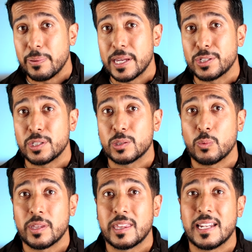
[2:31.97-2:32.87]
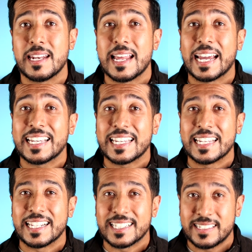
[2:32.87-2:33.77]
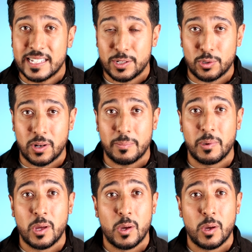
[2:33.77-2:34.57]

patients with the night eating syndrome,